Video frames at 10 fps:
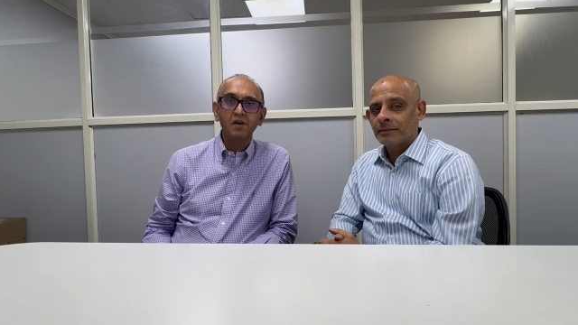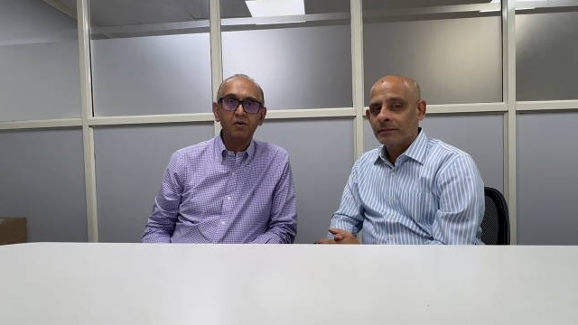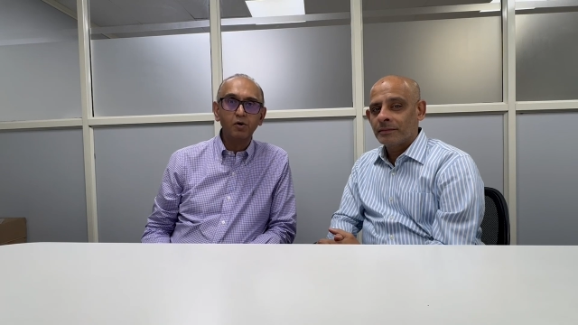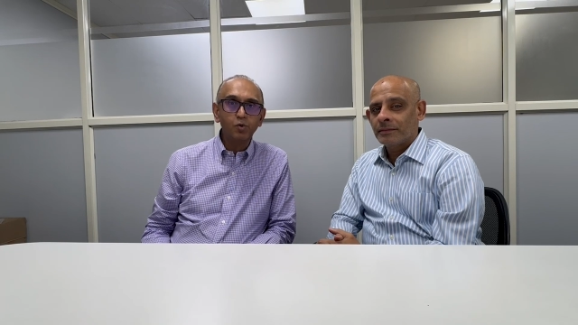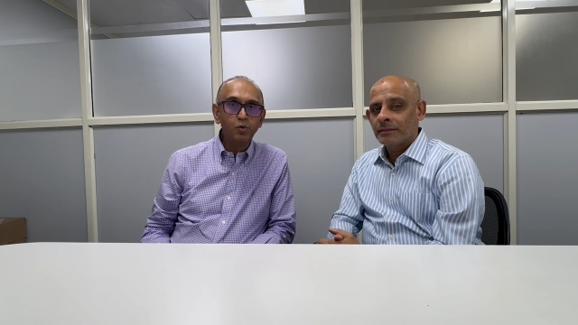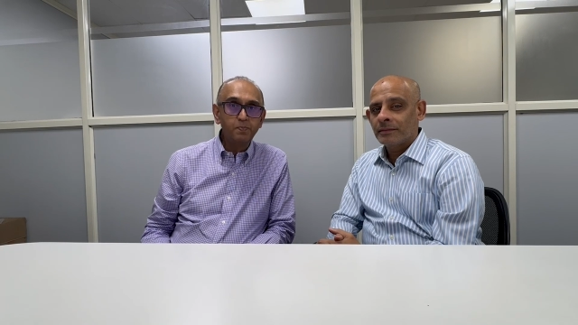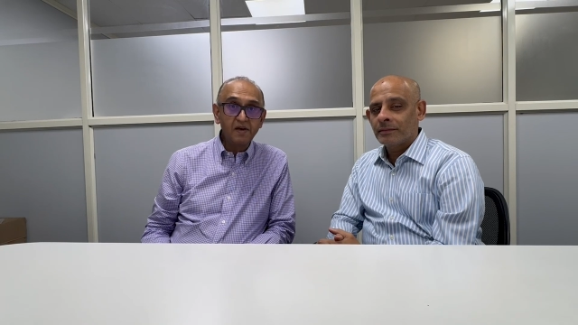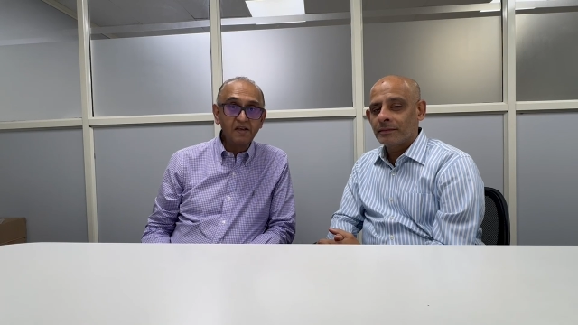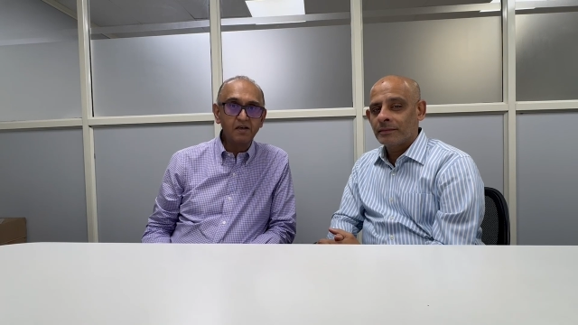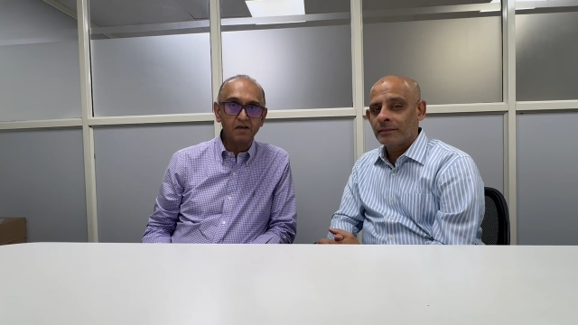Speaker 1: Raghu
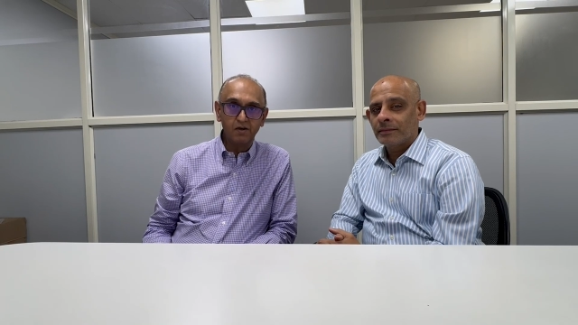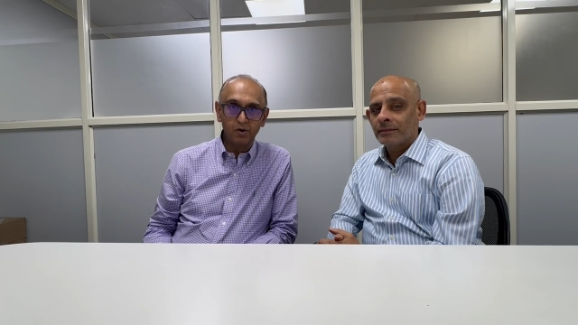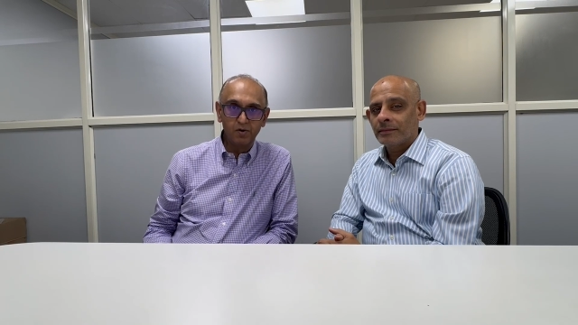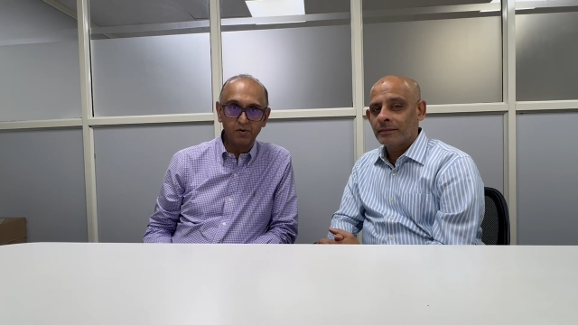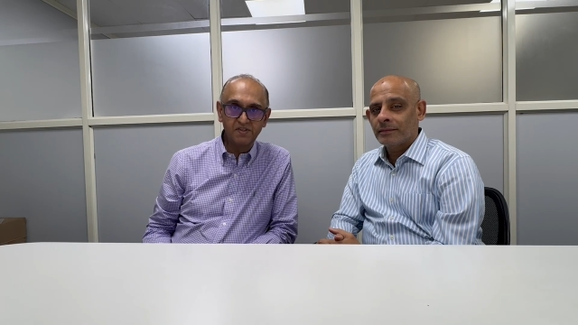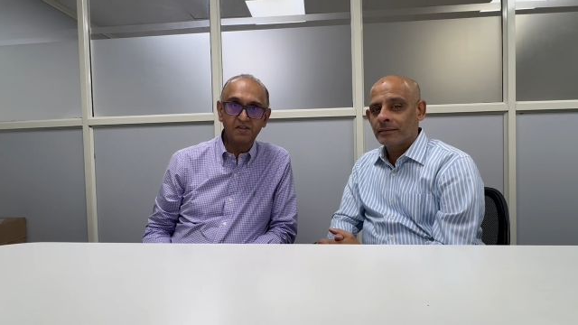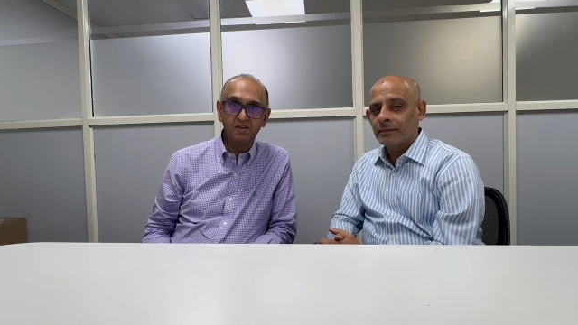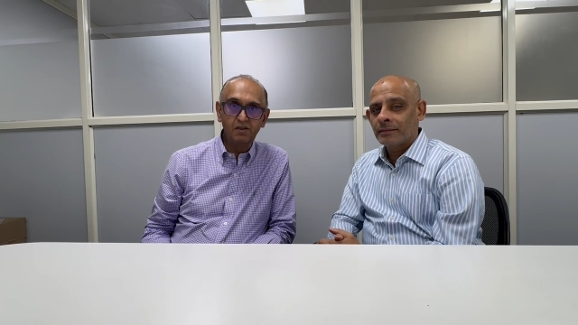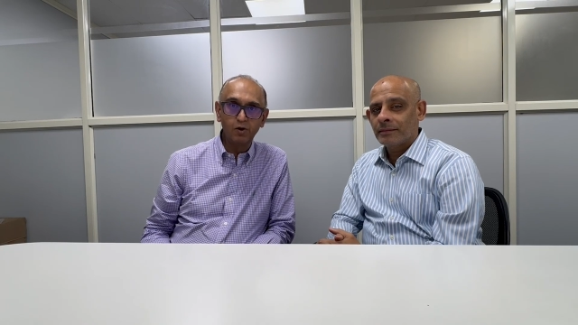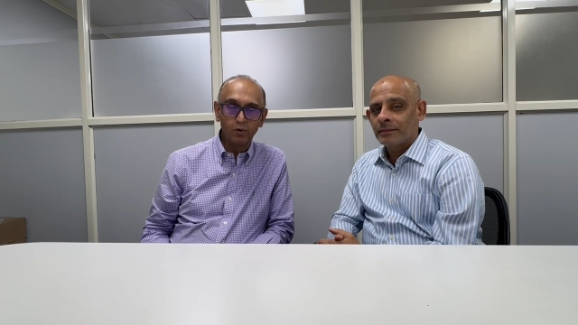Panicker, who's
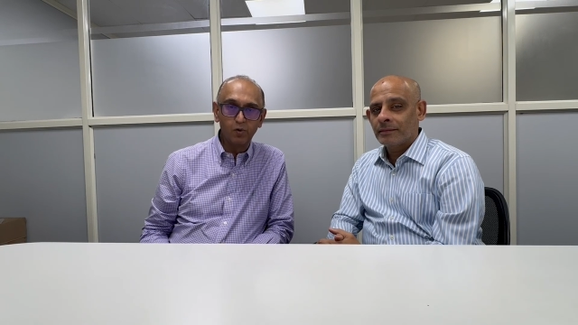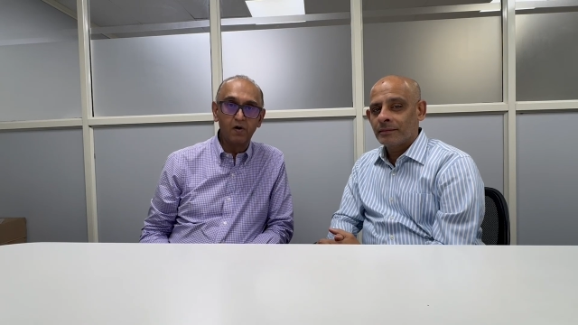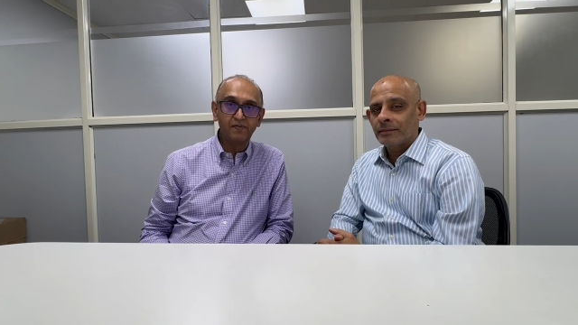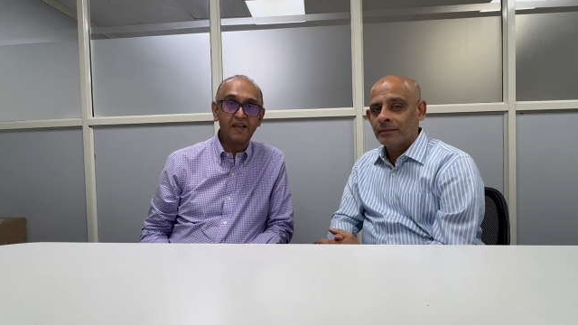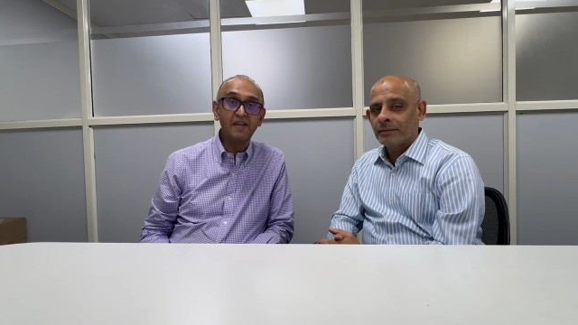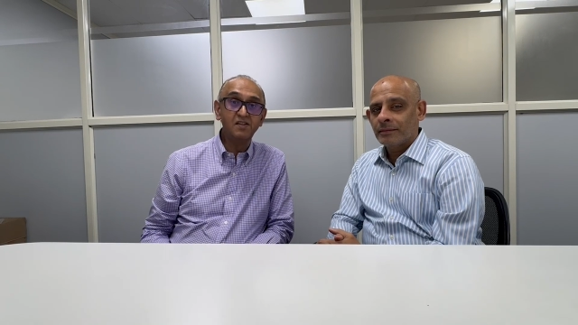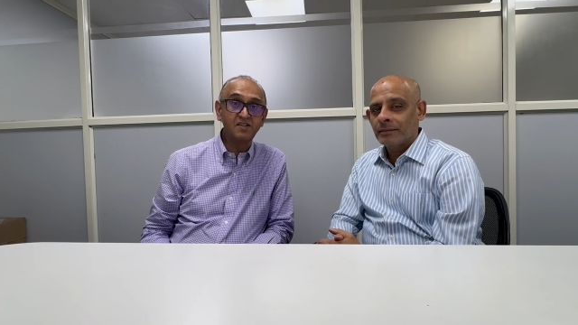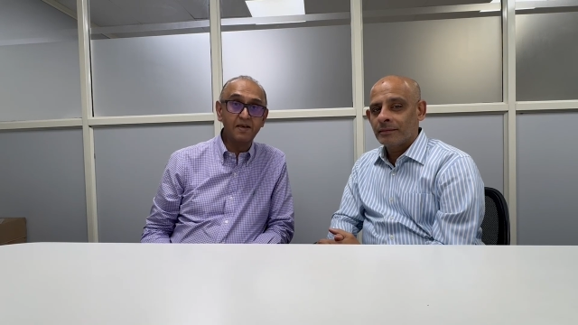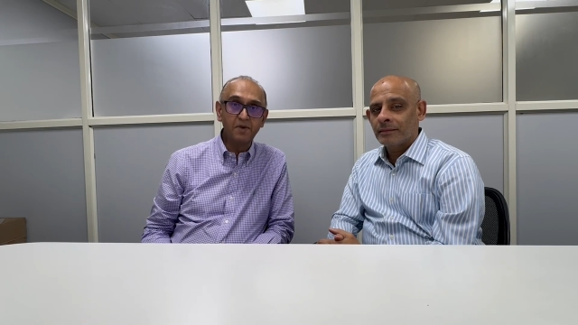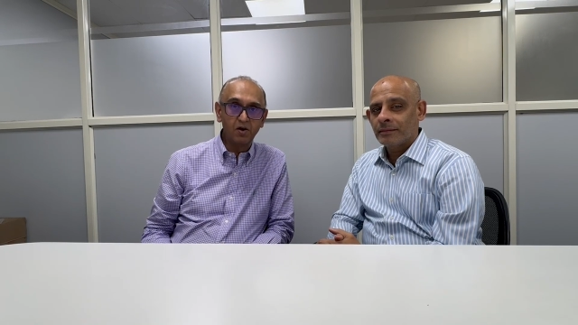CEO of Kaynes
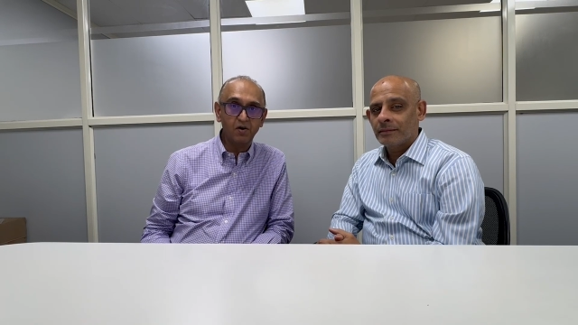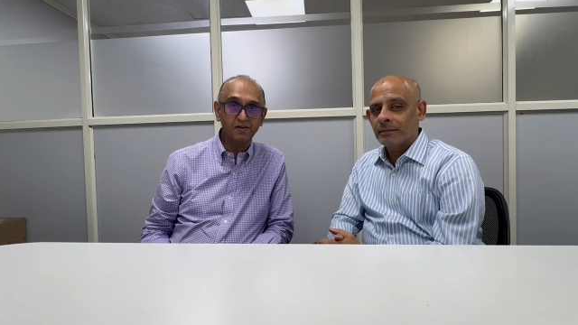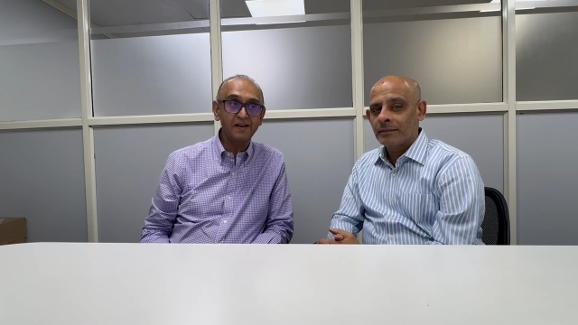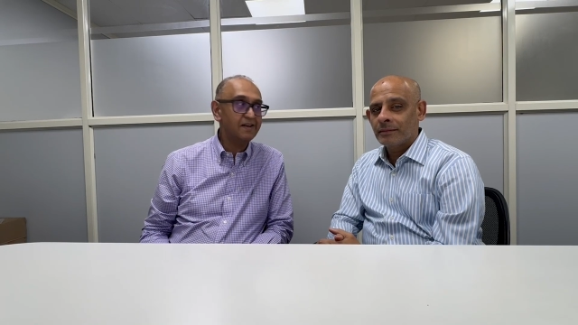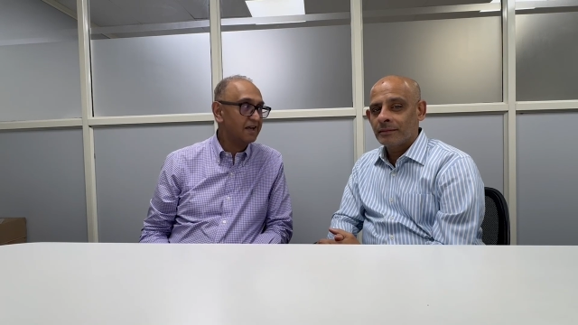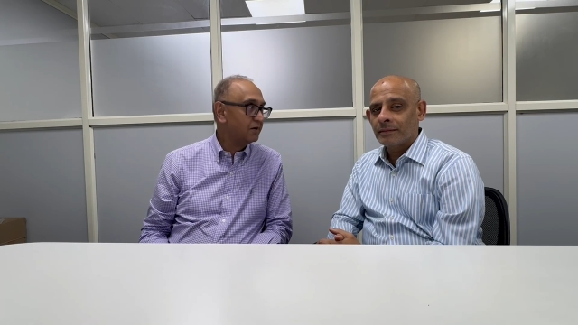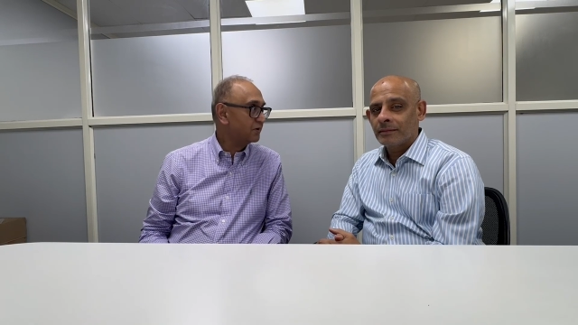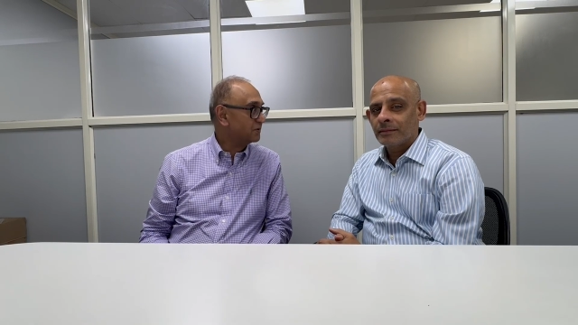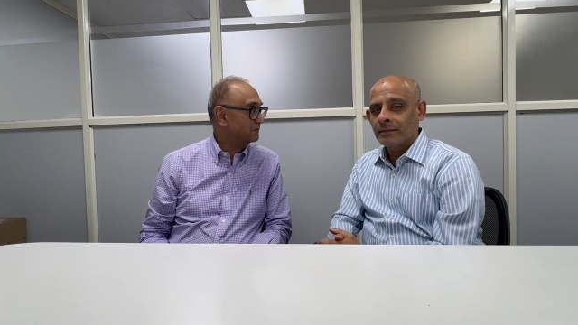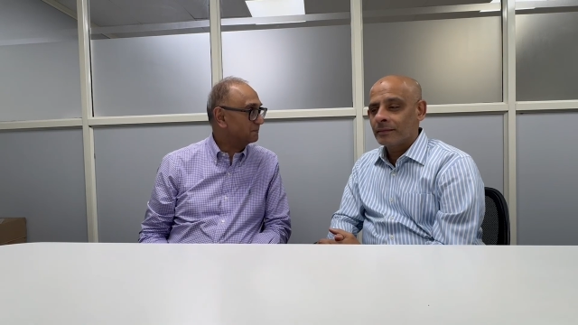Semicon. Hello,
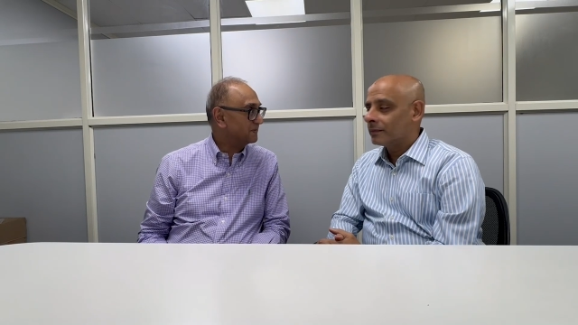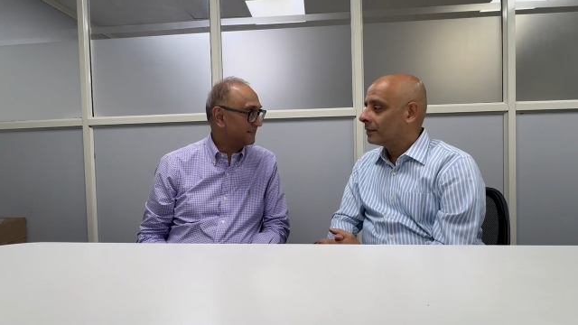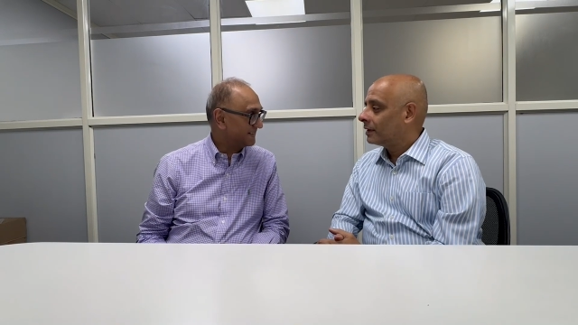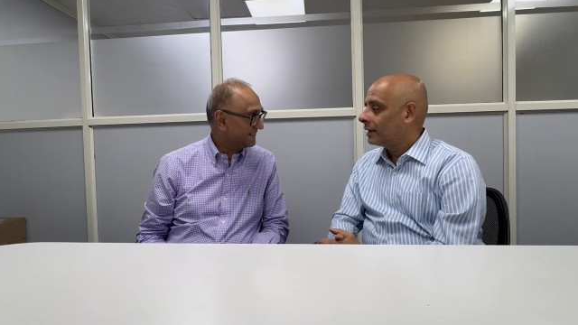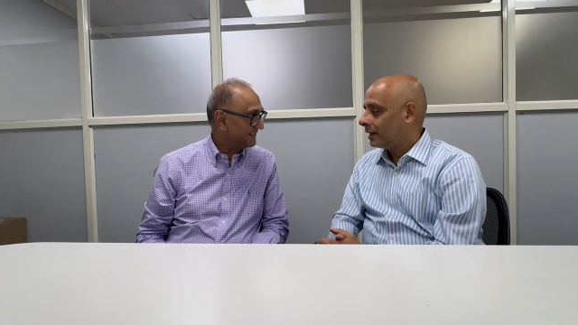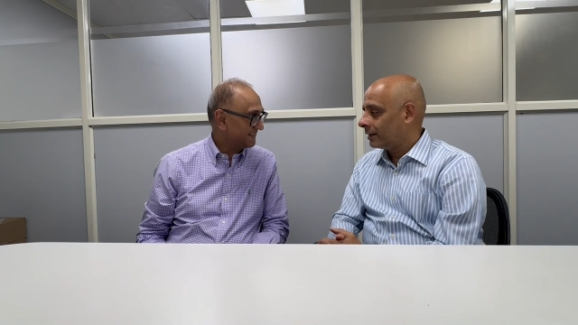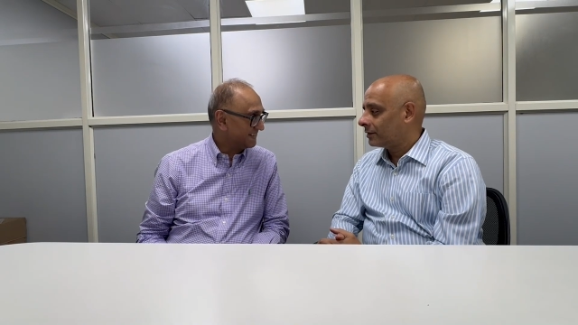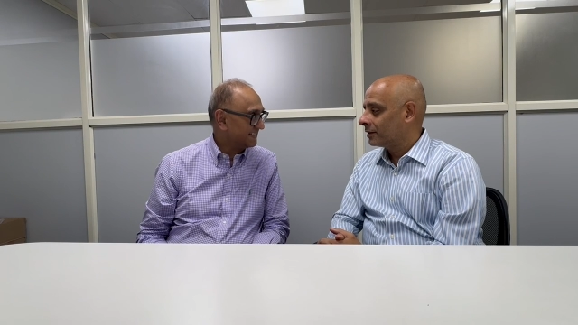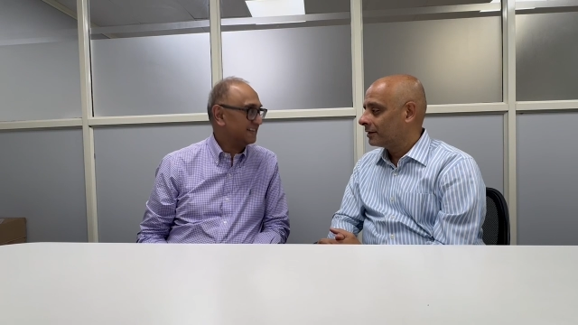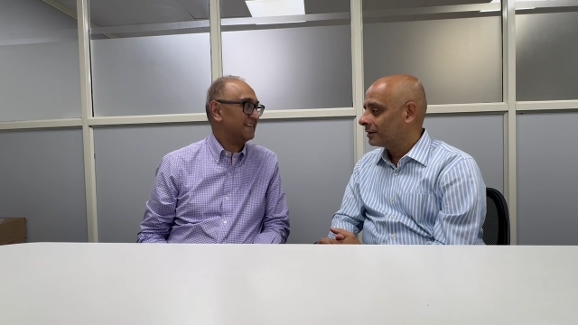Raghu. Hi,
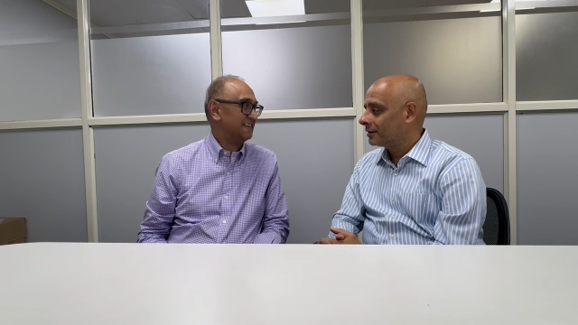Nitin.